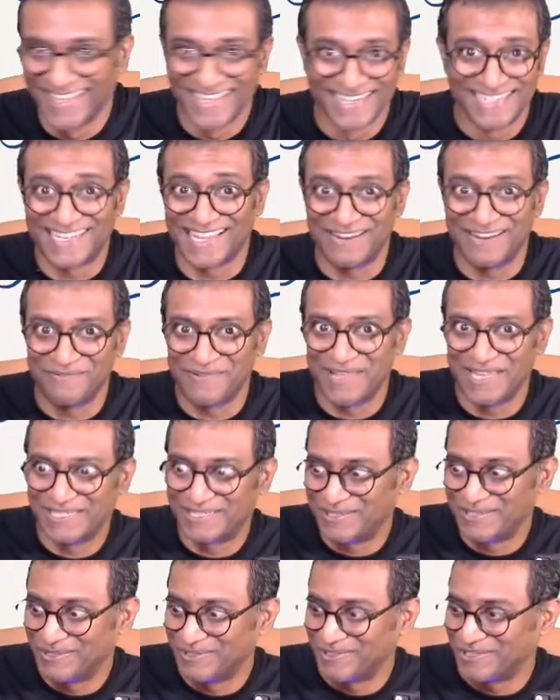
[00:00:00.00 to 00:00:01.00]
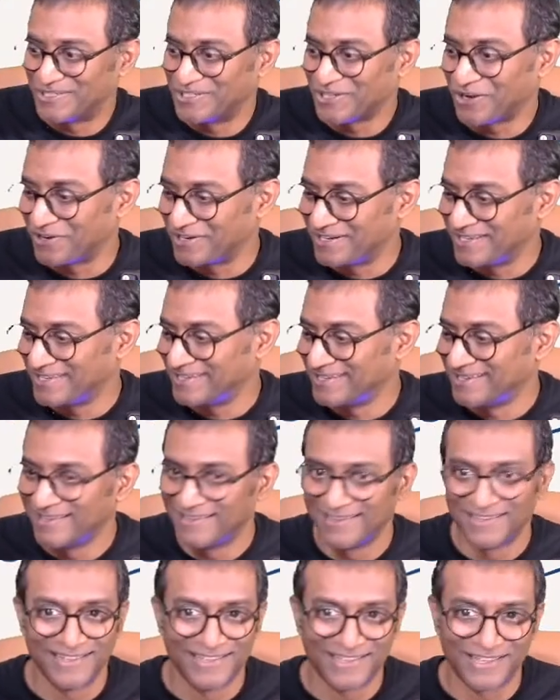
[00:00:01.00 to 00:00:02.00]
10 ways to use a chocolate.
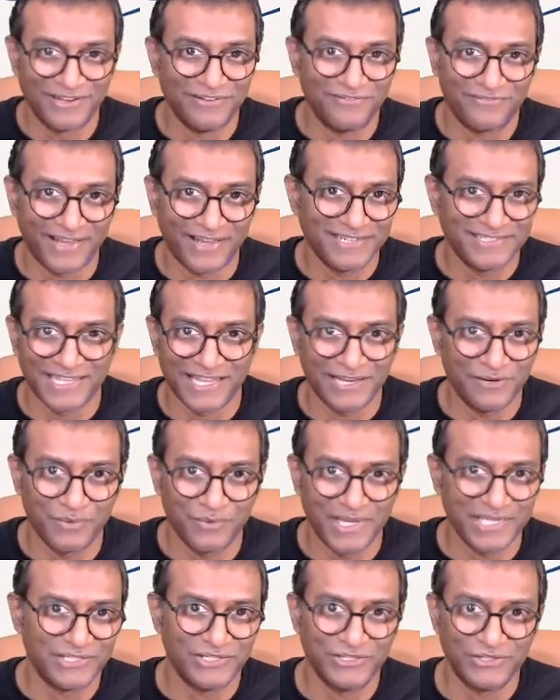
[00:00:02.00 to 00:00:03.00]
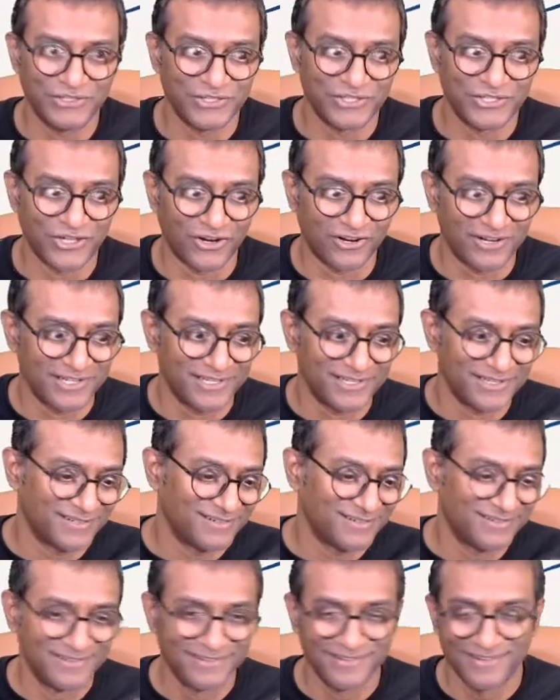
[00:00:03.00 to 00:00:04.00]
Can you find 10 ways to use a chocolate?
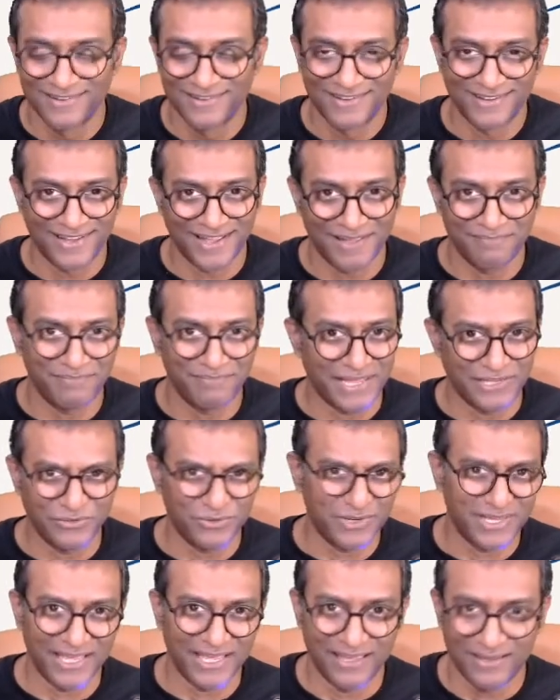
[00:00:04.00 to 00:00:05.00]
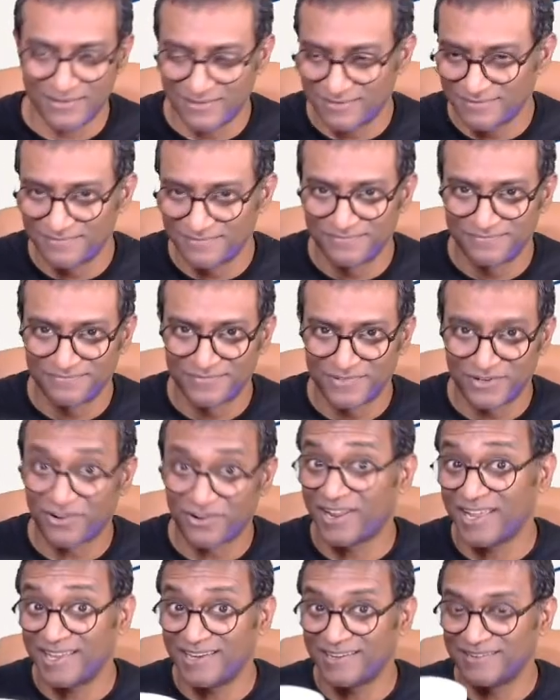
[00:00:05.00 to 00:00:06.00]
I bet you can,
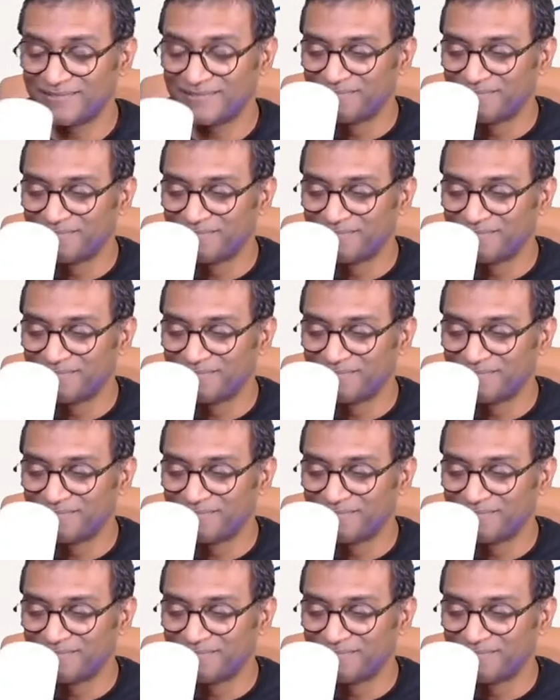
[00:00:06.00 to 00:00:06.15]
right?